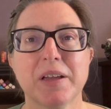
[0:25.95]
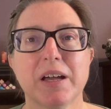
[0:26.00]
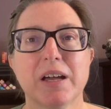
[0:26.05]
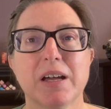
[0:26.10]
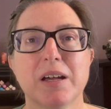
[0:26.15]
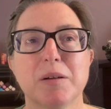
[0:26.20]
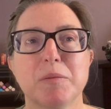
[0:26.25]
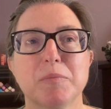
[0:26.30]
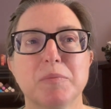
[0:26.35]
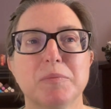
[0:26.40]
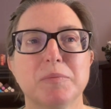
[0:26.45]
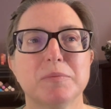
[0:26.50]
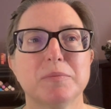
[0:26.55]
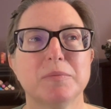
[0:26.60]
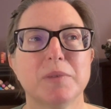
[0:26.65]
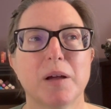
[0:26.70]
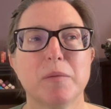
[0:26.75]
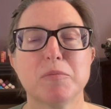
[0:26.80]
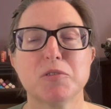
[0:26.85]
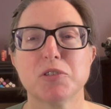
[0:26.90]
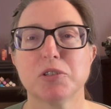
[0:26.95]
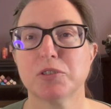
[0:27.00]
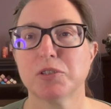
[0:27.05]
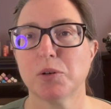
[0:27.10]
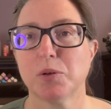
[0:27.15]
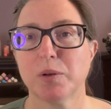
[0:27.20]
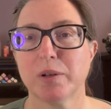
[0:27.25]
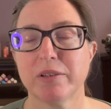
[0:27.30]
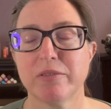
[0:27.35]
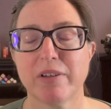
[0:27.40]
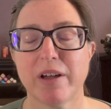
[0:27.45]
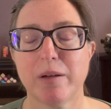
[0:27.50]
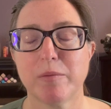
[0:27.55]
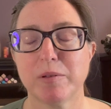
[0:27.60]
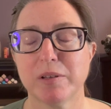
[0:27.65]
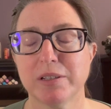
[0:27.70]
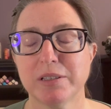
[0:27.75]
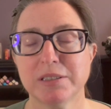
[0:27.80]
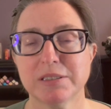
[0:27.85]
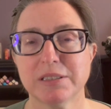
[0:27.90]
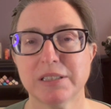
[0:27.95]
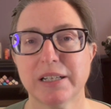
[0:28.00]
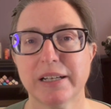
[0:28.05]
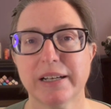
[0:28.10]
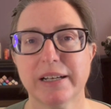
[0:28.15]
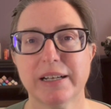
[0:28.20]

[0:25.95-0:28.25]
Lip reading: I'm sure totally fabulous,